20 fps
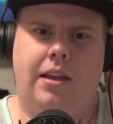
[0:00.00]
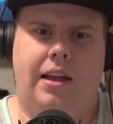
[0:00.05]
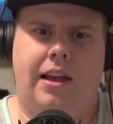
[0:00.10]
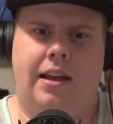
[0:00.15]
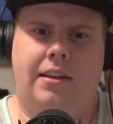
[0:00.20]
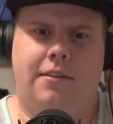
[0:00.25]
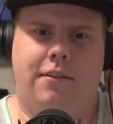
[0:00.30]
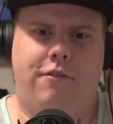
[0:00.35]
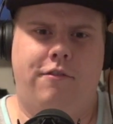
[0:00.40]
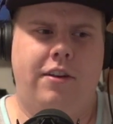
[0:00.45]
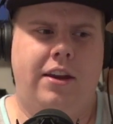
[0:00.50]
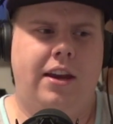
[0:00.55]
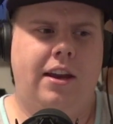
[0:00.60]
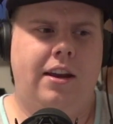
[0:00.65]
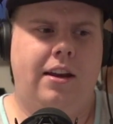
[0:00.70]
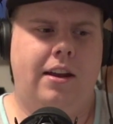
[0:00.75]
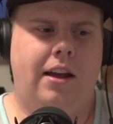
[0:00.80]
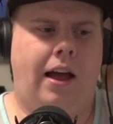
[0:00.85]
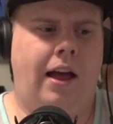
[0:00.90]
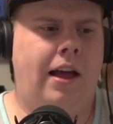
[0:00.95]
As a
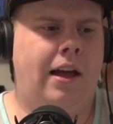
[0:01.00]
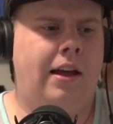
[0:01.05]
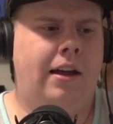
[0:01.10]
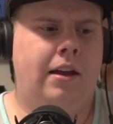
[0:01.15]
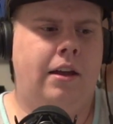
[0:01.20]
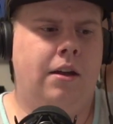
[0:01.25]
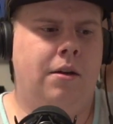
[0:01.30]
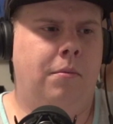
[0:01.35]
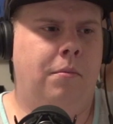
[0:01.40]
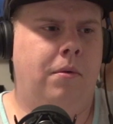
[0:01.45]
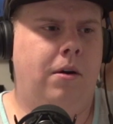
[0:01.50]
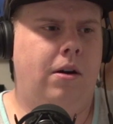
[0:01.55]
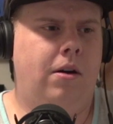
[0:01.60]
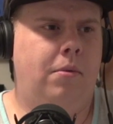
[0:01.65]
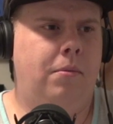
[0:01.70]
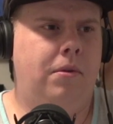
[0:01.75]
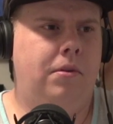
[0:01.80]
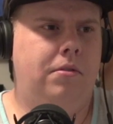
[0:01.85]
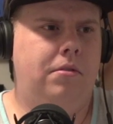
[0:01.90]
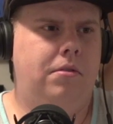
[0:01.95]
fan, I am
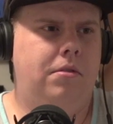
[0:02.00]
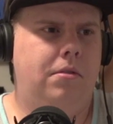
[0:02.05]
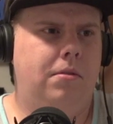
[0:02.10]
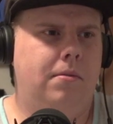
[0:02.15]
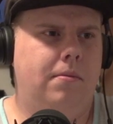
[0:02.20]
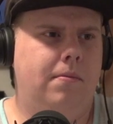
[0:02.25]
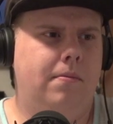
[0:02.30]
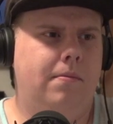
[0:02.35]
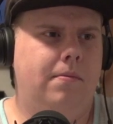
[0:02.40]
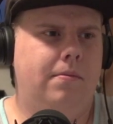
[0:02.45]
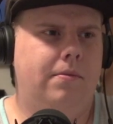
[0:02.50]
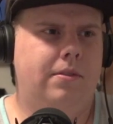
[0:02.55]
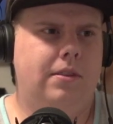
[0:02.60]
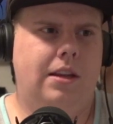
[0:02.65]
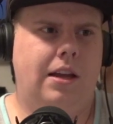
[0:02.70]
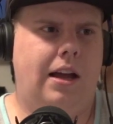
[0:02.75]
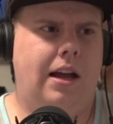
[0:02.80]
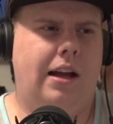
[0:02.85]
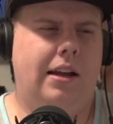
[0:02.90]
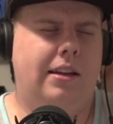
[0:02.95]
almost.
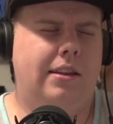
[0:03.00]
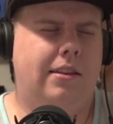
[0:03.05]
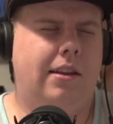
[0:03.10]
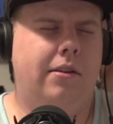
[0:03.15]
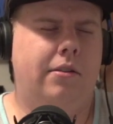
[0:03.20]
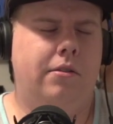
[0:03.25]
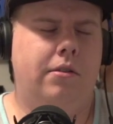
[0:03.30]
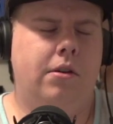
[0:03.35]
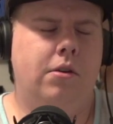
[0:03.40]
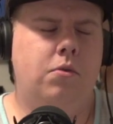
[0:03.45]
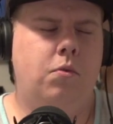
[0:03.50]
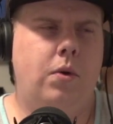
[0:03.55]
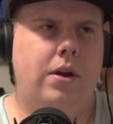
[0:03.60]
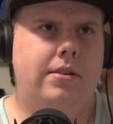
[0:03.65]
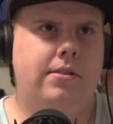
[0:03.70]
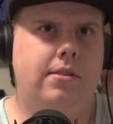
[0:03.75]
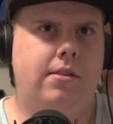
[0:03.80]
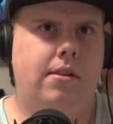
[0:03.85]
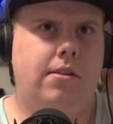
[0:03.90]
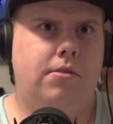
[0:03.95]
There's no way
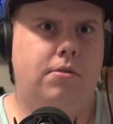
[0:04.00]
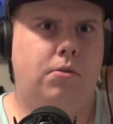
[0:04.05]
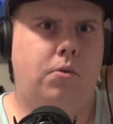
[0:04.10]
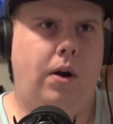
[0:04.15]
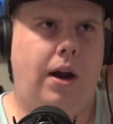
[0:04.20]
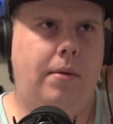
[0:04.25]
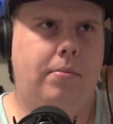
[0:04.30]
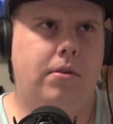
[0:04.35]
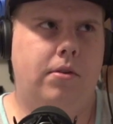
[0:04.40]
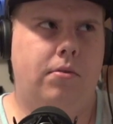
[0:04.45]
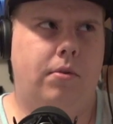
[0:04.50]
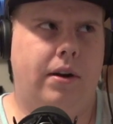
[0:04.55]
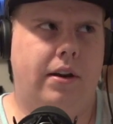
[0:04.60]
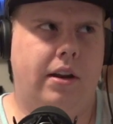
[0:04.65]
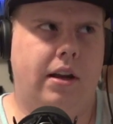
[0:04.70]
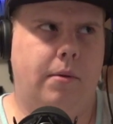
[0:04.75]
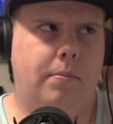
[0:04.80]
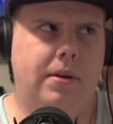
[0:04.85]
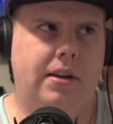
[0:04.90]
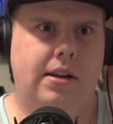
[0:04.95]
to describe this right
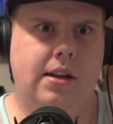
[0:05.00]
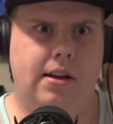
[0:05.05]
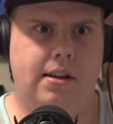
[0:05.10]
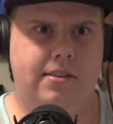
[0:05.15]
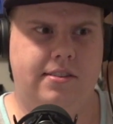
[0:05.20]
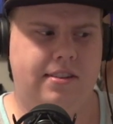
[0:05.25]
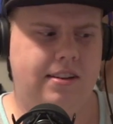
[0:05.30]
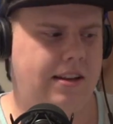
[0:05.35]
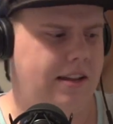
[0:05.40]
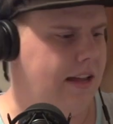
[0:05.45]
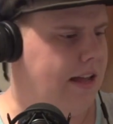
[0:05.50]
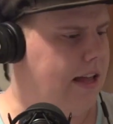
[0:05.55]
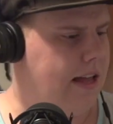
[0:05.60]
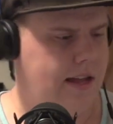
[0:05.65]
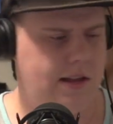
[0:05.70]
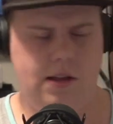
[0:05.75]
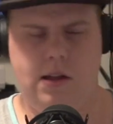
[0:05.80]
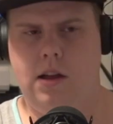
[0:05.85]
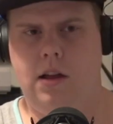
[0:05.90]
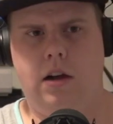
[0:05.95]
now, because
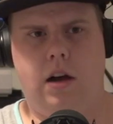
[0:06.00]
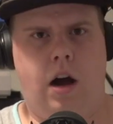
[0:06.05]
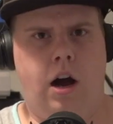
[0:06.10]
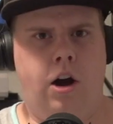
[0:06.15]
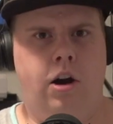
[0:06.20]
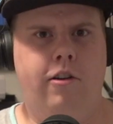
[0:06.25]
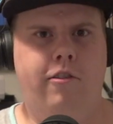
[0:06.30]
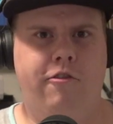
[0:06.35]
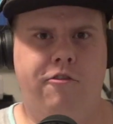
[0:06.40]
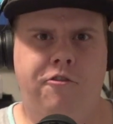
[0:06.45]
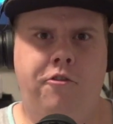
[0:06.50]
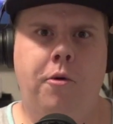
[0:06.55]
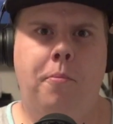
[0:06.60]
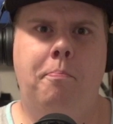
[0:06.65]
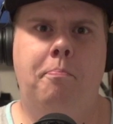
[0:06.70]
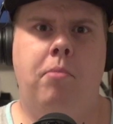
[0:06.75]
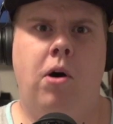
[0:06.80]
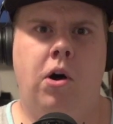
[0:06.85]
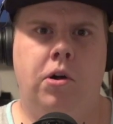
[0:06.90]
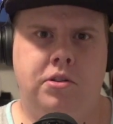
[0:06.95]
our
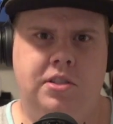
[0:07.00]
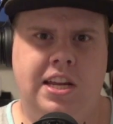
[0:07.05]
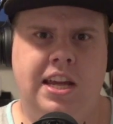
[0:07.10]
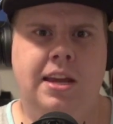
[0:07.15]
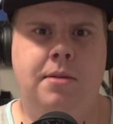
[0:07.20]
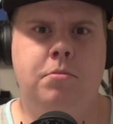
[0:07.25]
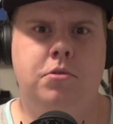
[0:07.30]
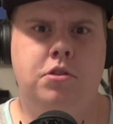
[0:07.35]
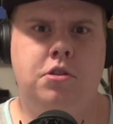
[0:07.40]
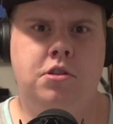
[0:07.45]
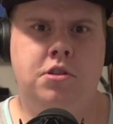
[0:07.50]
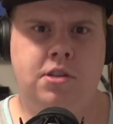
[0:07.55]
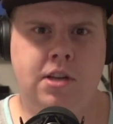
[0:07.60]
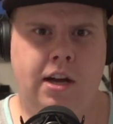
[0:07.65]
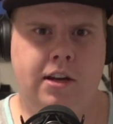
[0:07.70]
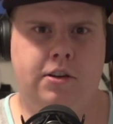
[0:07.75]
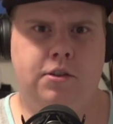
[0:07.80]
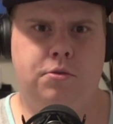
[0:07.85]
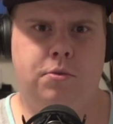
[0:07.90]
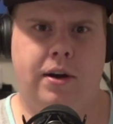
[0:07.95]
football team
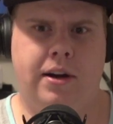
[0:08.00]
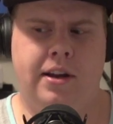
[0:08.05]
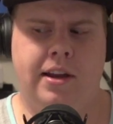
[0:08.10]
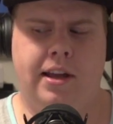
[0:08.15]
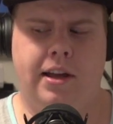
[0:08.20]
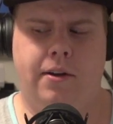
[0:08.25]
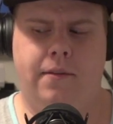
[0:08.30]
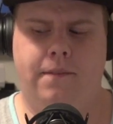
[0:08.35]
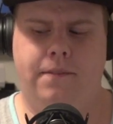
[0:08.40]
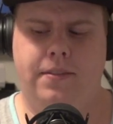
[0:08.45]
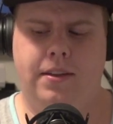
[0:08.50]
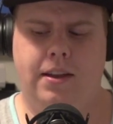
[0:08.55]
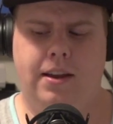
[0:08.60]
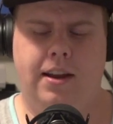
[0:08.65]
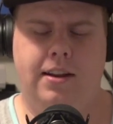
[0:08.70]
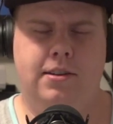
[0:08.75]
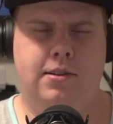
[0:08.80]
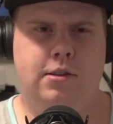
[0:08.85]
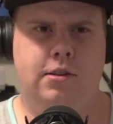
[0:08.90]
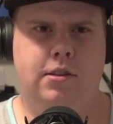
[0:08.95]
sucks right now.
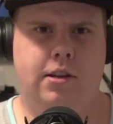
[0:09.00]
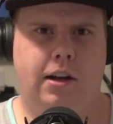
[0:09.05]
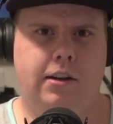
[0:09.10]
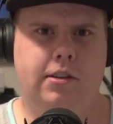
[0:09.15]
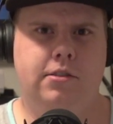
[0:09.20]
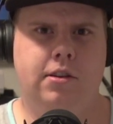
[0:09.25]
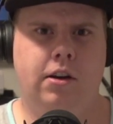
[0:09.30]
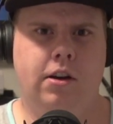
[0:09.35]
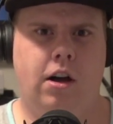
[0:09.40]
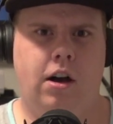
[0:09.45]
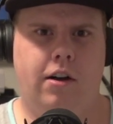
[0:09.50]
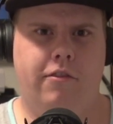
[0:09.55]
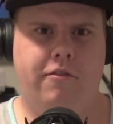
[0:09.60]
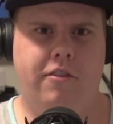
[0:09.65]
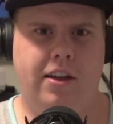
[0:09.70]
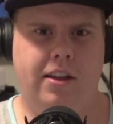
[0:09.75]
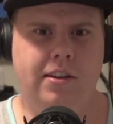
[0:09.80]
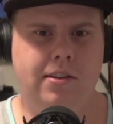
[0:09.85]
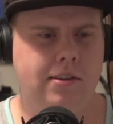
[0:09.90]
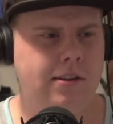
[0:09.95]
It sucks on
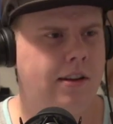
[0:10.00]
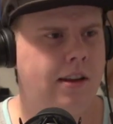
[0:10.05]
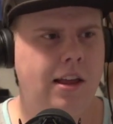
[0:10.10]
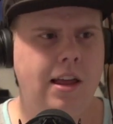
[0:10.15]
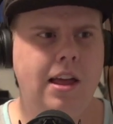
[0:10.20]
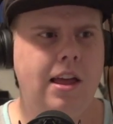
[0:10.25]
offense.